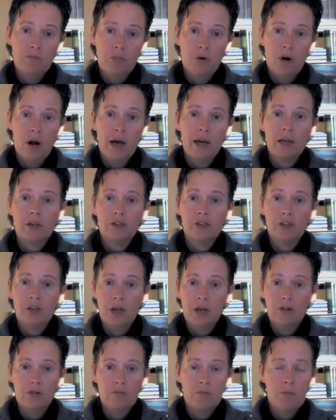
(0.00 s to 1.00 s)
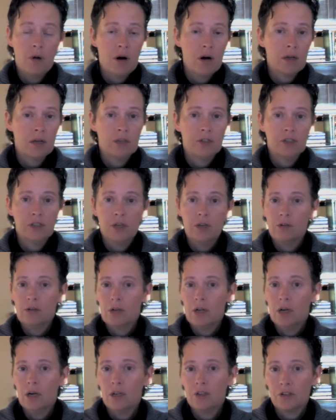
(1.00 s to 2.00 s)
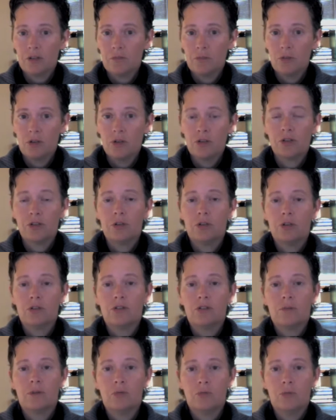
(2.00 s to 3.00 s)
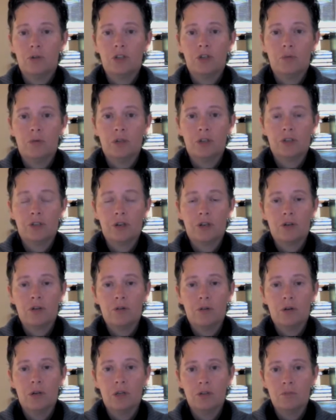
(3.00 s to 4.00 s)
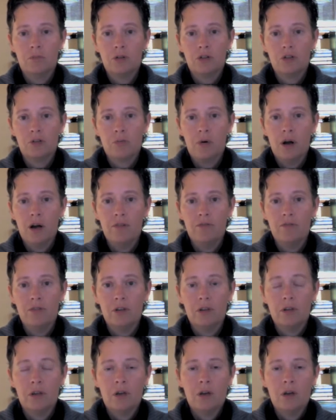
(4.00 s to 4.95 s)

products and our markets and our customers to determine which ones are creating the most profit.